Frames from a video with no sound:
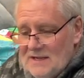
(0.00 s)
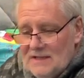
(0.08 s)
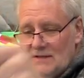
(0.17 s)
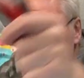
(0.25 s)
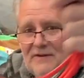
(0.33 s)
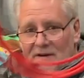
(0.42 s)

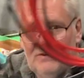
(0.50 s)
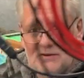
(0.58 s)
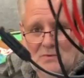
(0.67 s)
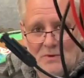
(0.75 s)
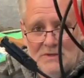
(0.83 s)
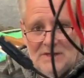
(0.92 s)
there's
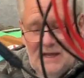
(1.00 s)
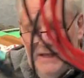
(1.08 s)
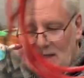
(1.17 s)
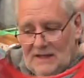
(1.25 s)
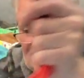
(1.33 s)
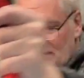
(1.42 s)
various ones like
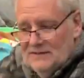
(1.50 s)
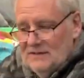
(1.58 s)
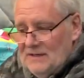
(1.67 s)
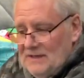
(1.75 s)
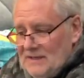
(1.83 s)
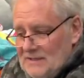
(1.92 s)
this
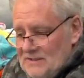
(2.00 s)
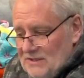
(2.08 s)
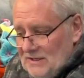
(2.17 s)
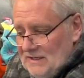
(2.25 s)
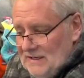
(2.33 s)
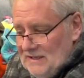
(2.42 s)
so
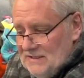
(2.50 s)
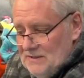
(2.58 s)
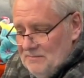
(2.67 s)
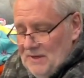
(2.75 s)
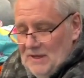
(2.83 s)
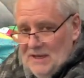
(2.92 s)
you need to
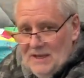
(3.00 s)
be